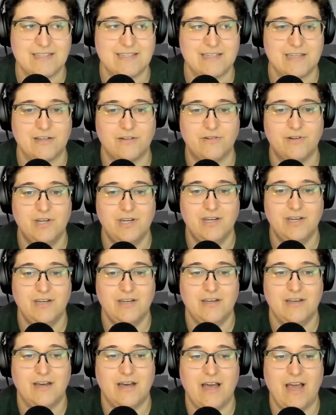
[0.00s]
And so
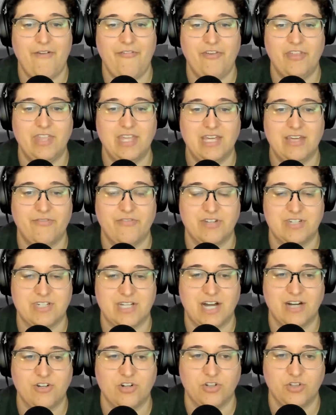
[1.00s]
I feel like if a
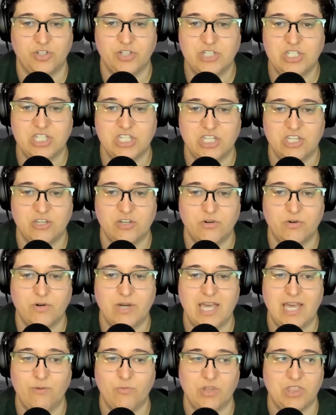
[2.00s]
doctor looked at
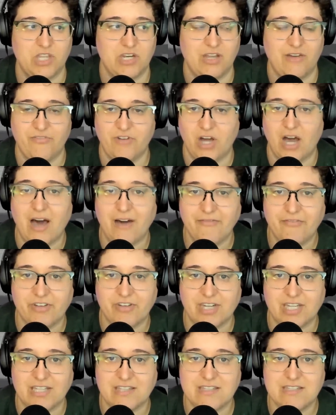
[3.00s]
you and with enough
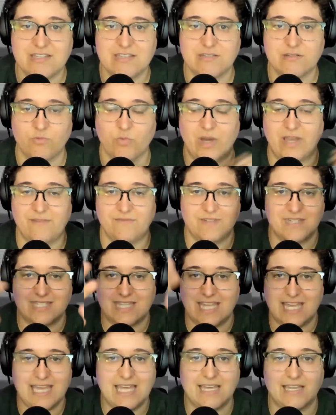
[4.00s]
confidence waved
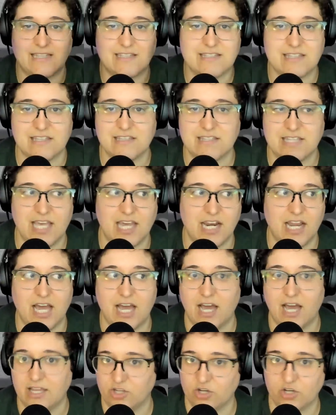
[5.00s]
his hands and said,
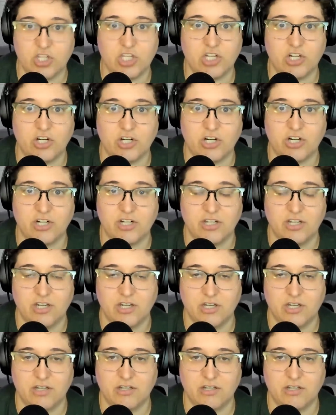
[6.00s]
You're cured,